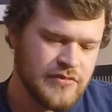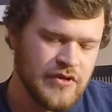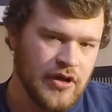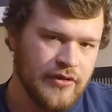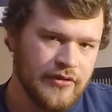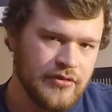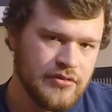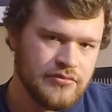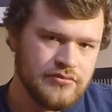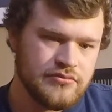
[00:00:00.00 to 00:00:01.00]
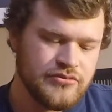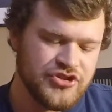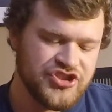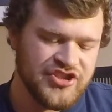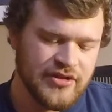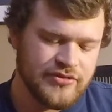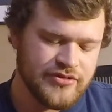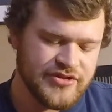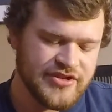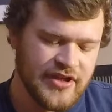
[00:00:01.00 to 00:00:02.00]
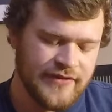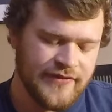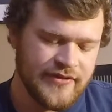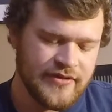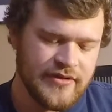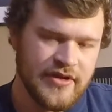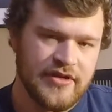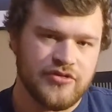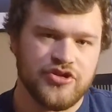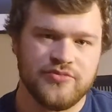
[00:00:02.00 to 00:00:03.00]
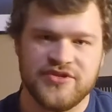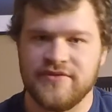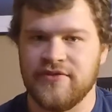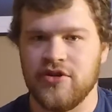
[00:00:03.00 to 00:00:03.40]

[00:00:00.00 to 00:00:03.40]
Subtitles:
other shelter stuff in terms of,